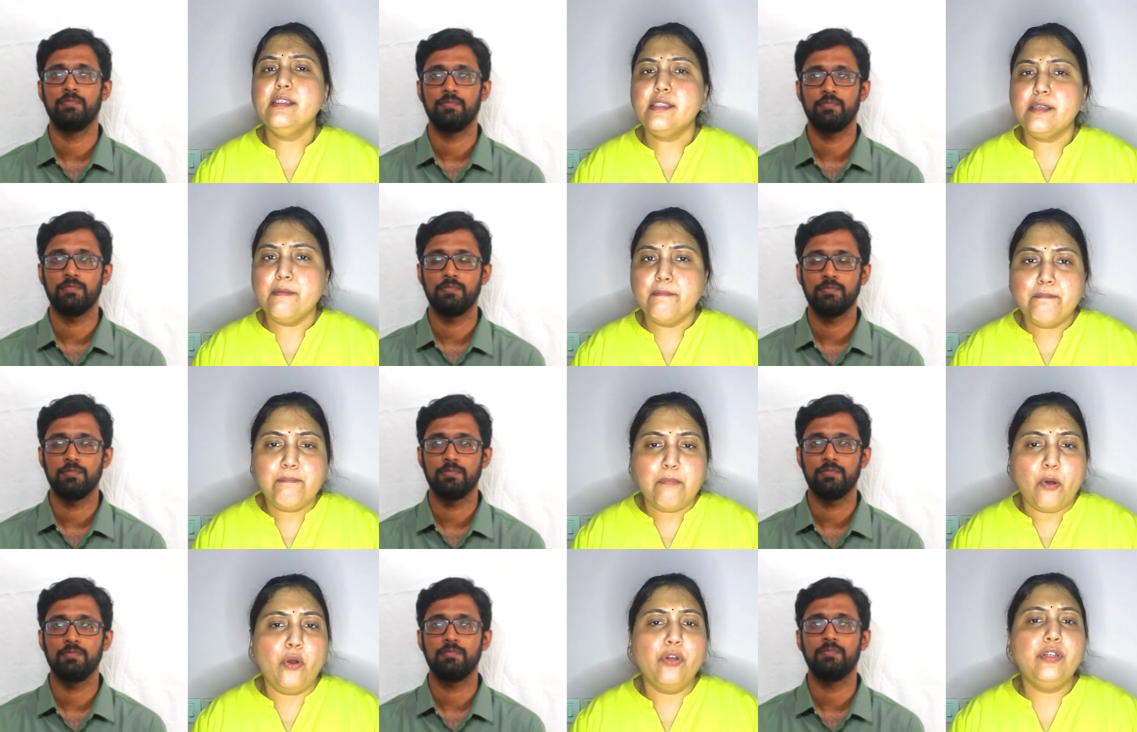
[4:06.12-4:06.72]

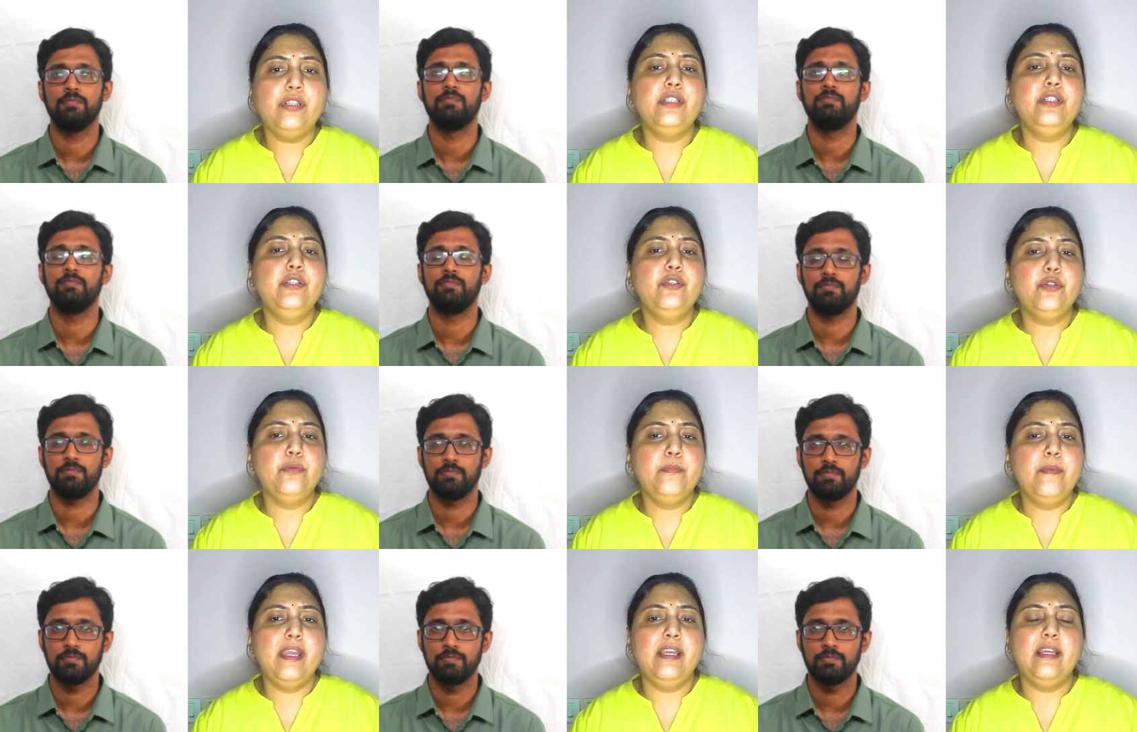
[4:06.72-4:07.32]
Speaker 1: important
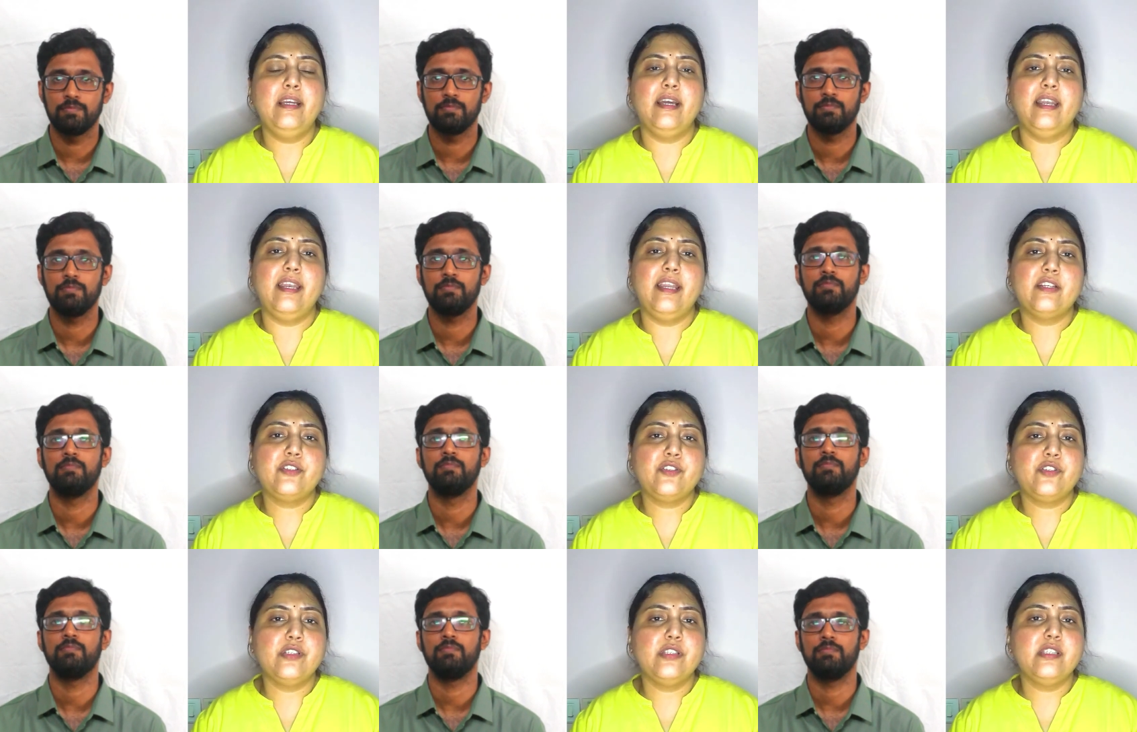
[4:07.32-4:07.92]
to make
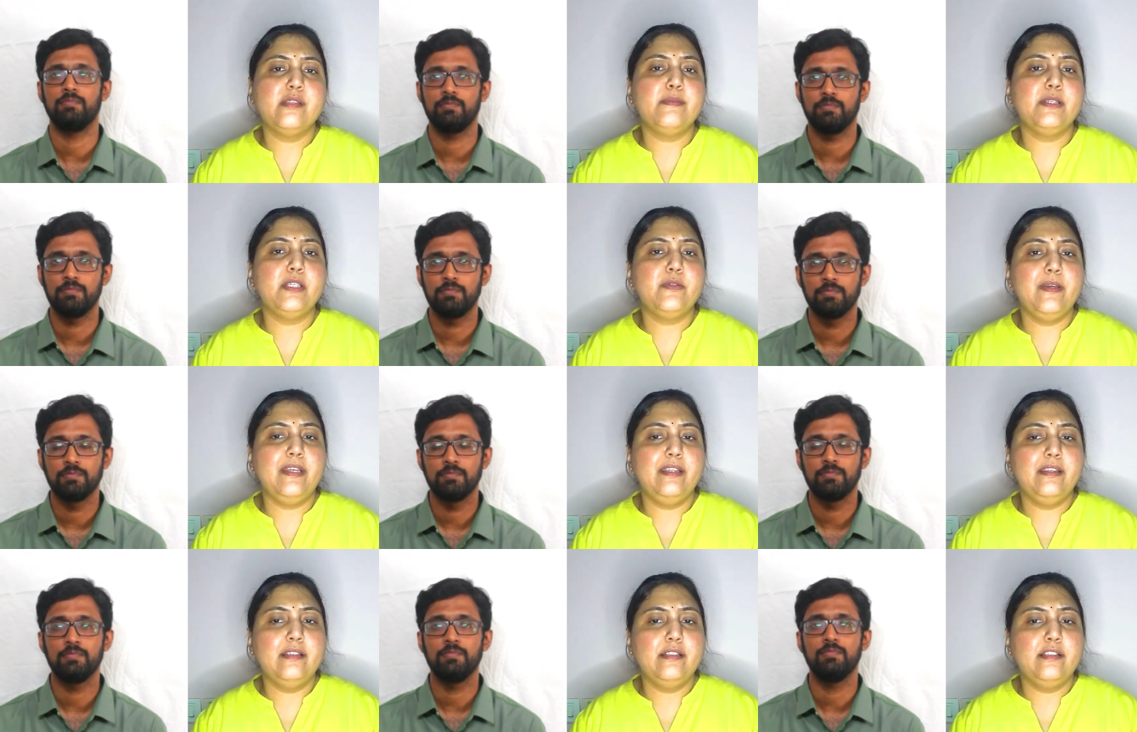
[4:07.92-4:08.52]
connections
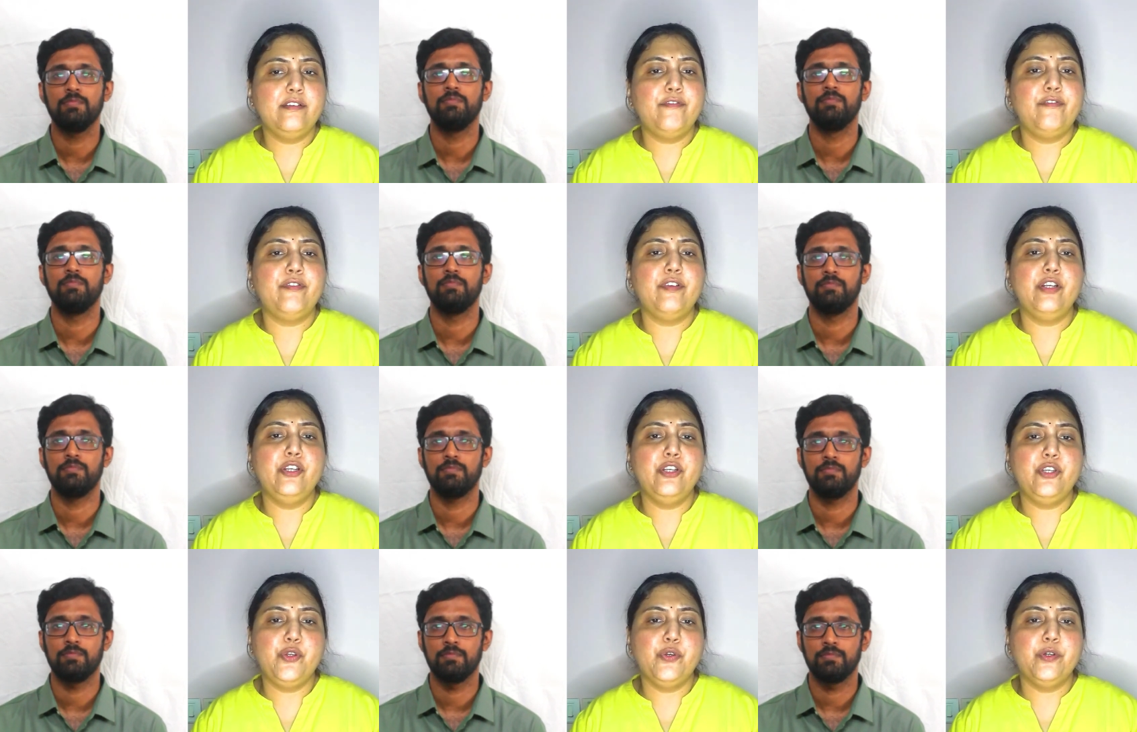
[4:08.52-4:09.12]
between the
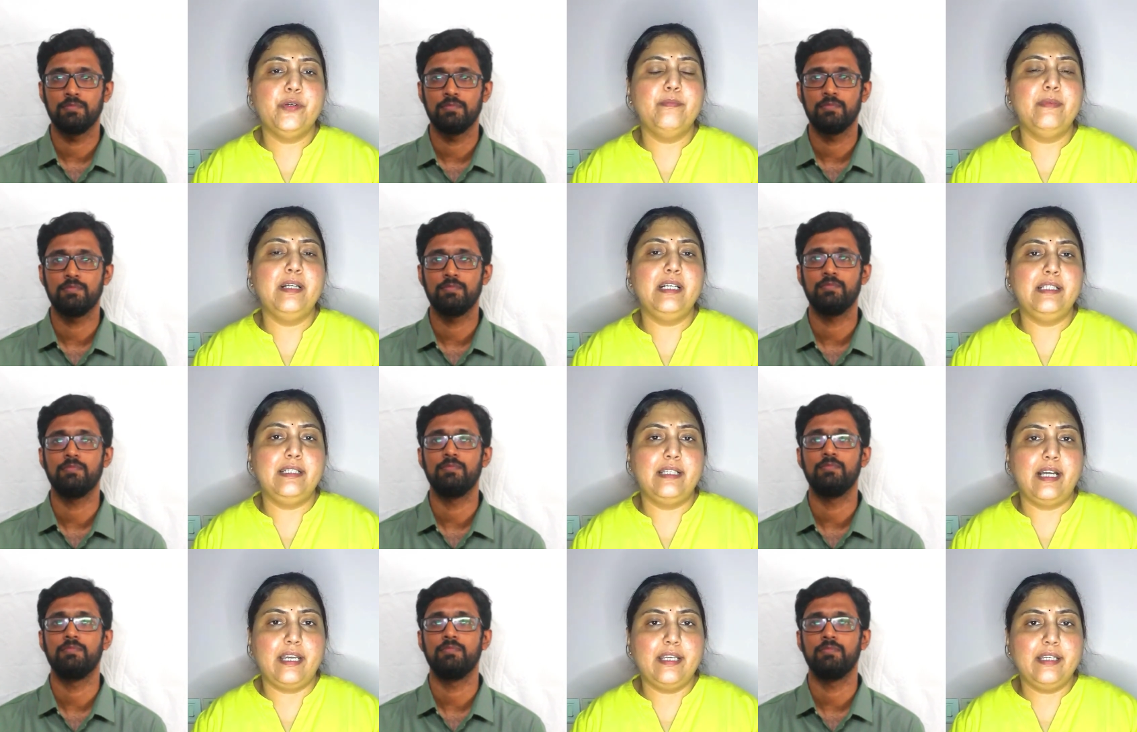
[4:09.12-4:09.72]
different
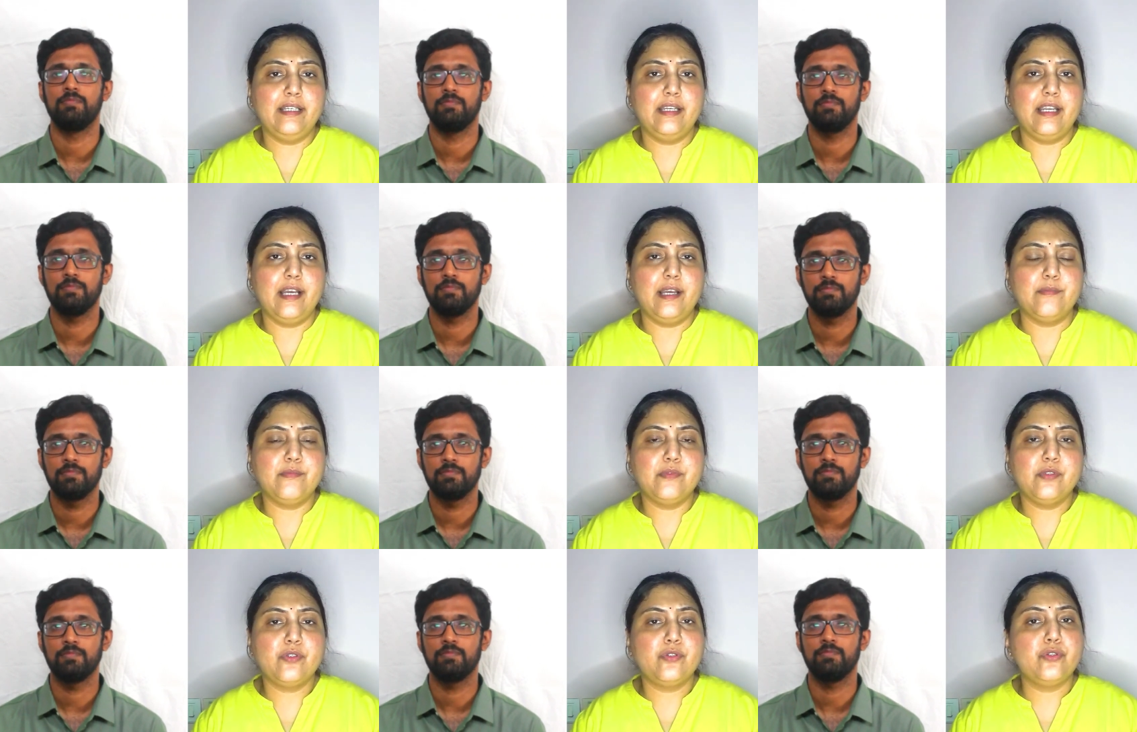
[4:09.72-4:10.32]
UML
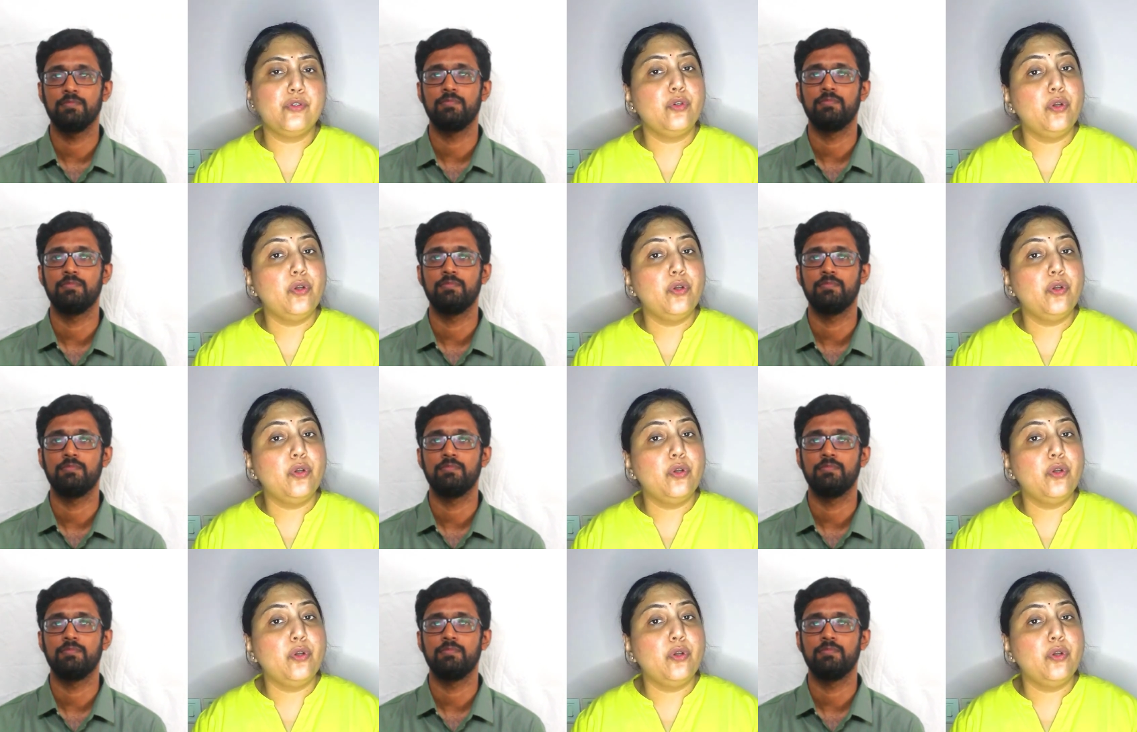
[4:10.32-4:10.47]
diagrams to